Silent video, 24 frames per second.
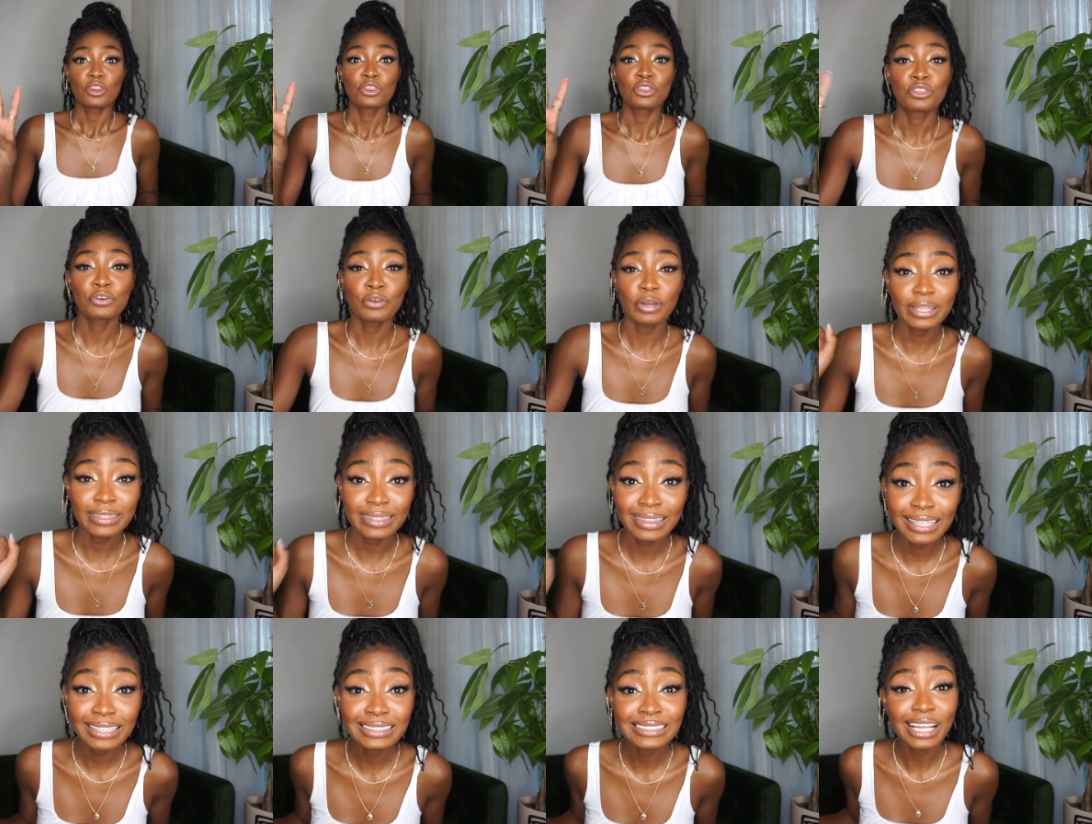
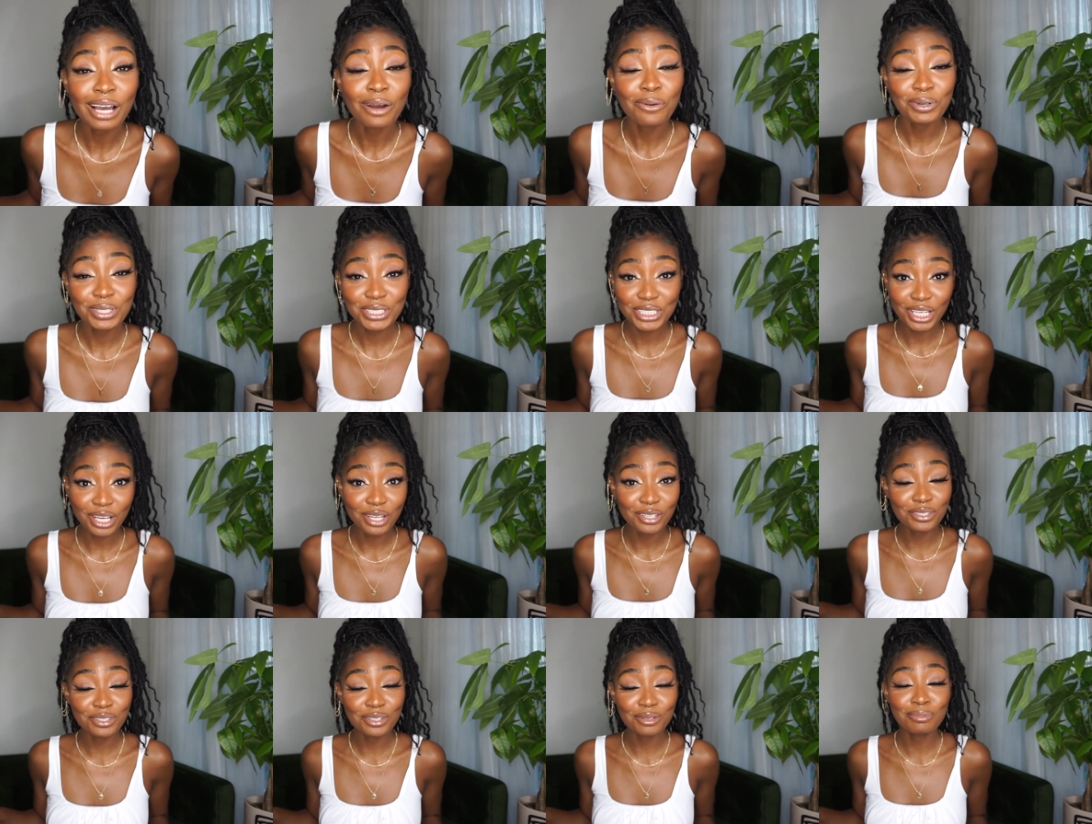3 things I wish
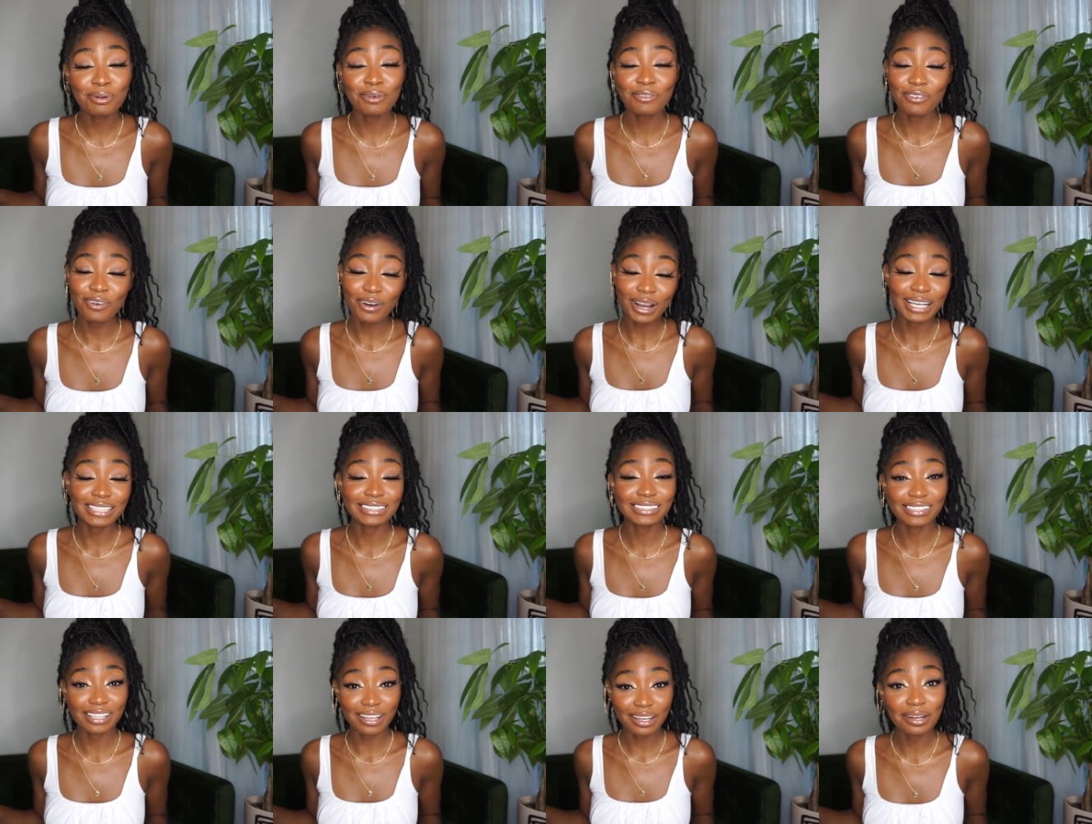I knew before
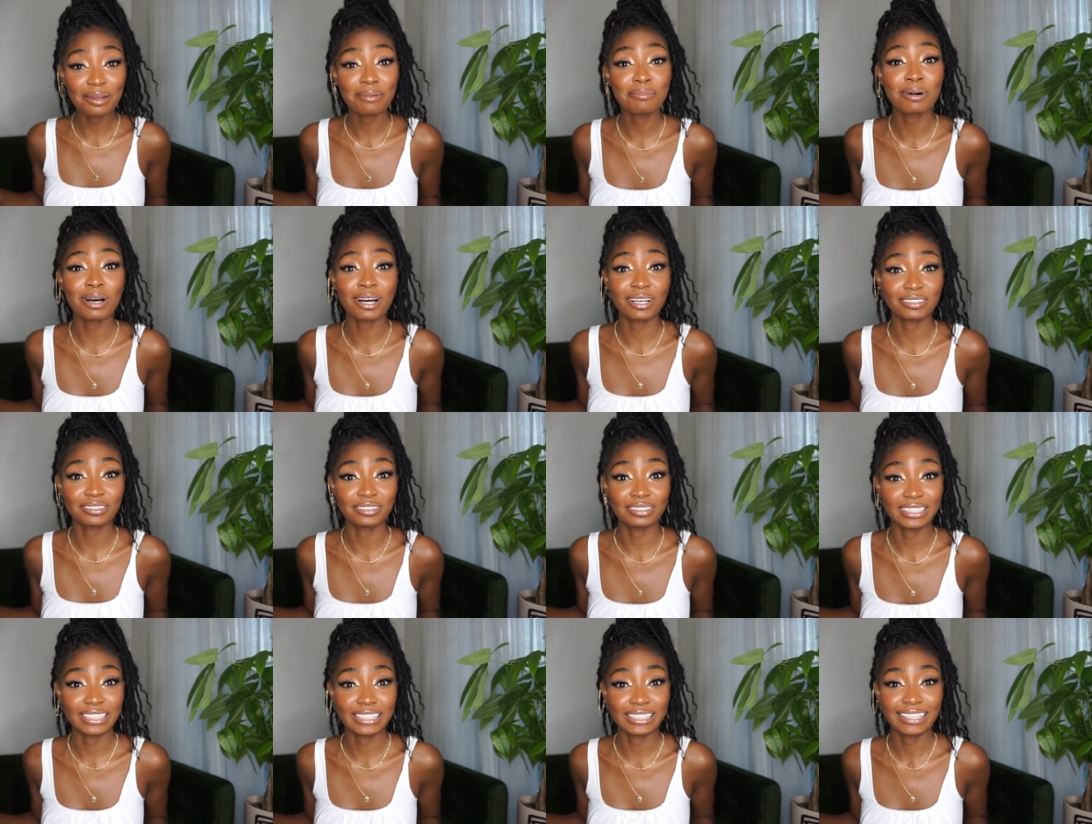I started
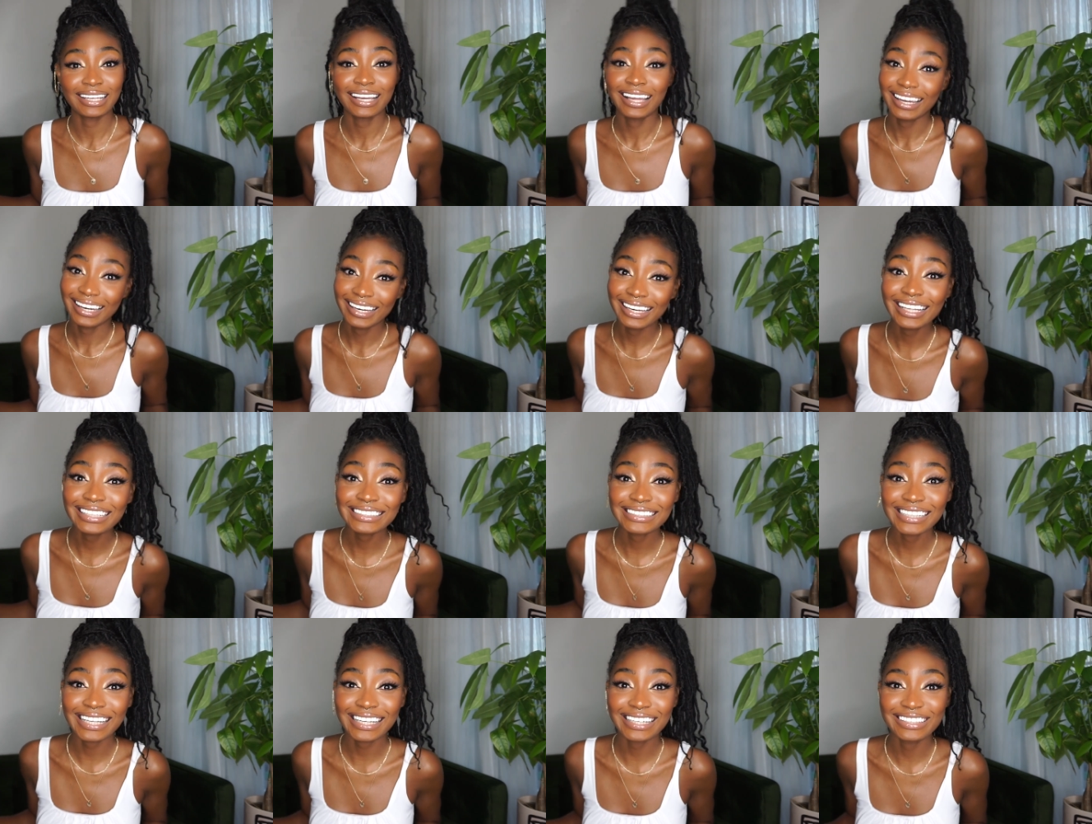modeling.
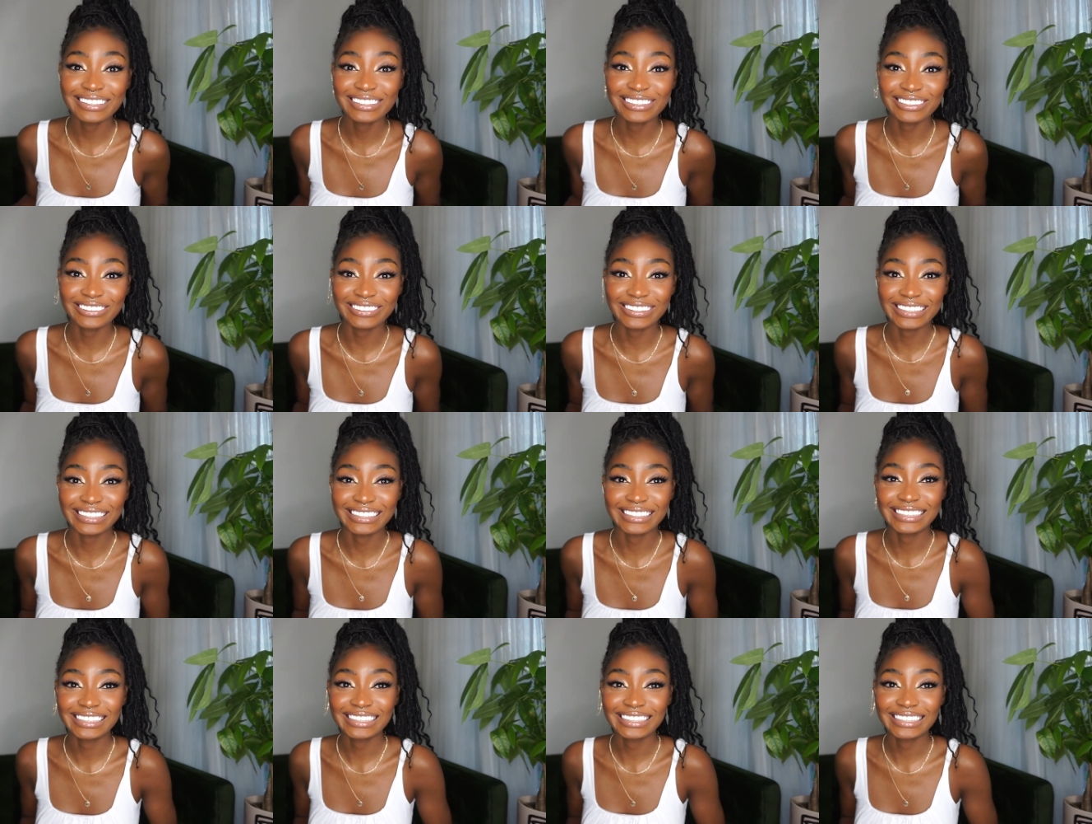Let's get into it.